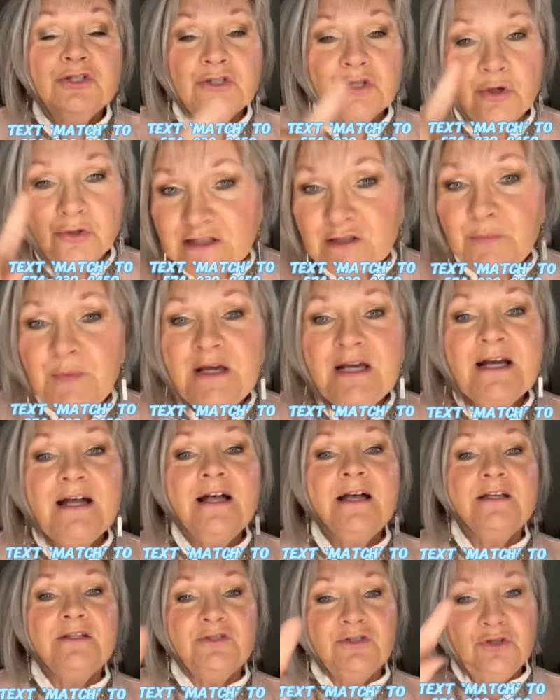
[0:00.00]
Just
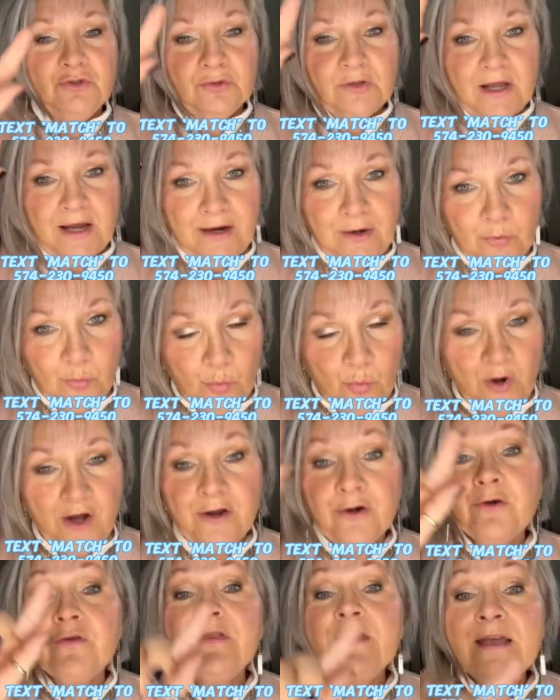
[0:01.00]
because you like
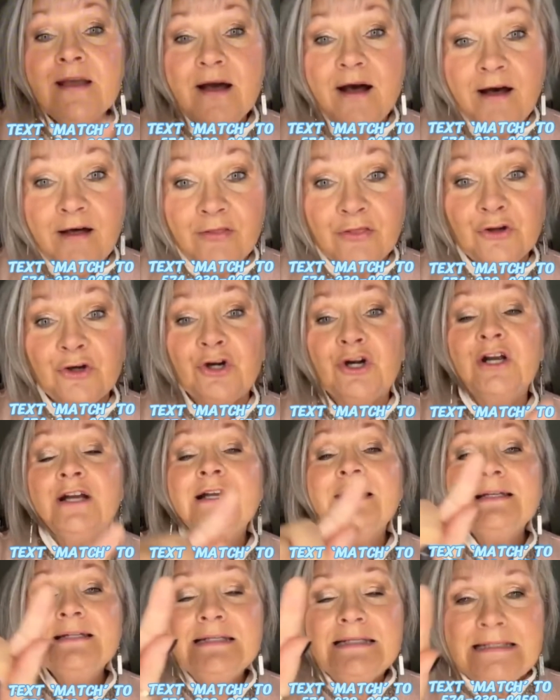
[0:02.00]
one or the
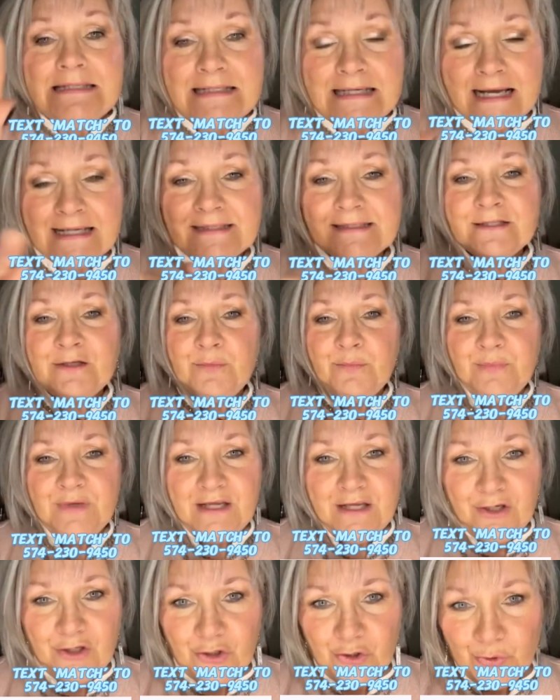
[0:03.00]
other doesn't
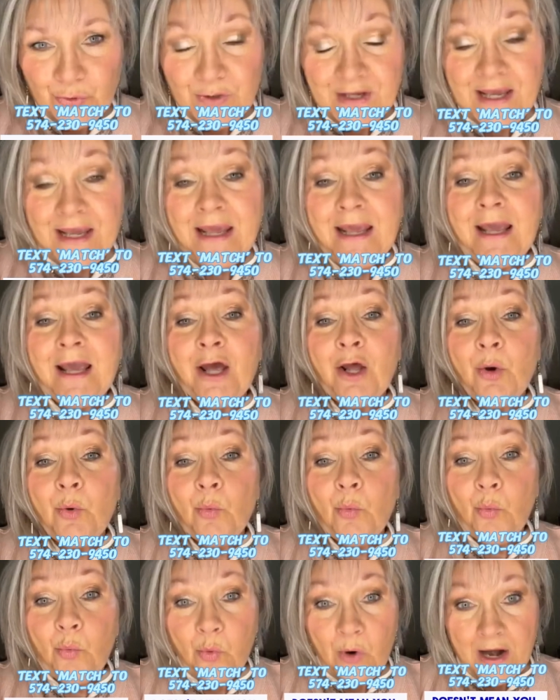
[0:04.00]
mean you
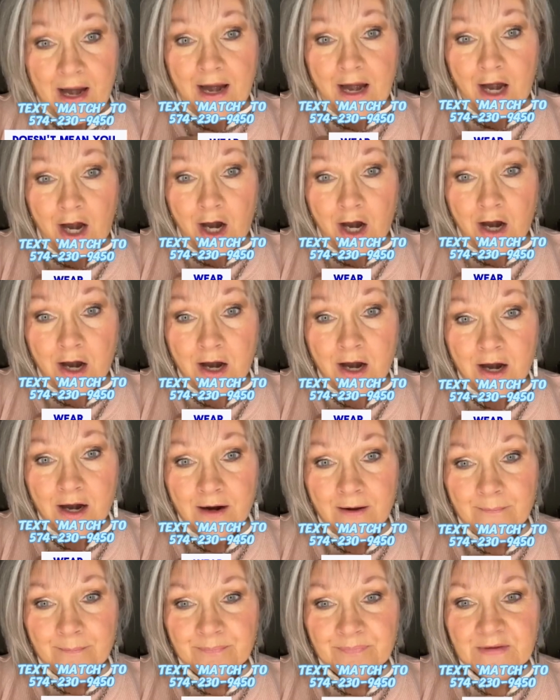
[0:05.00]
can't
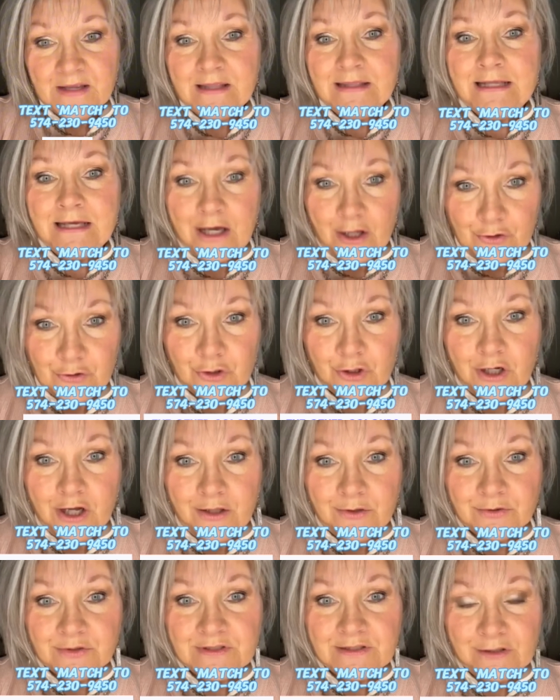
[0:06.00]
wear the other
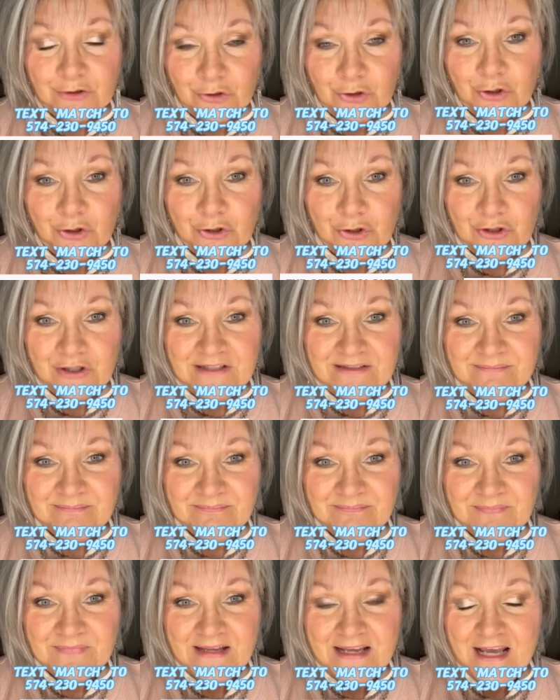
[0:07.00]
colors and look good.
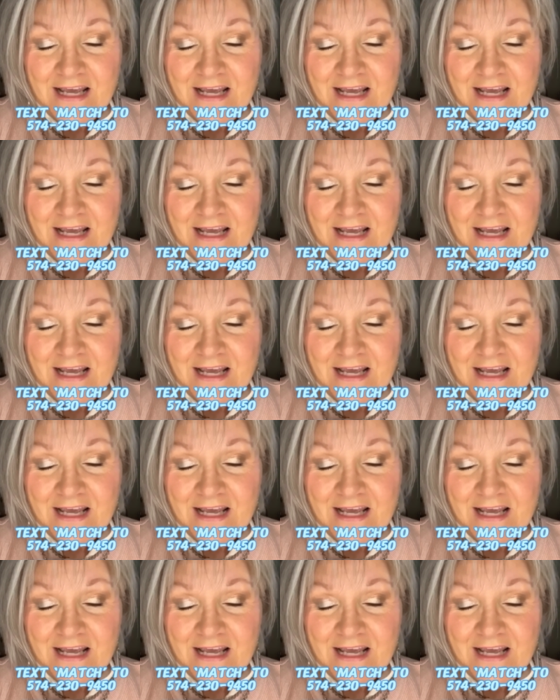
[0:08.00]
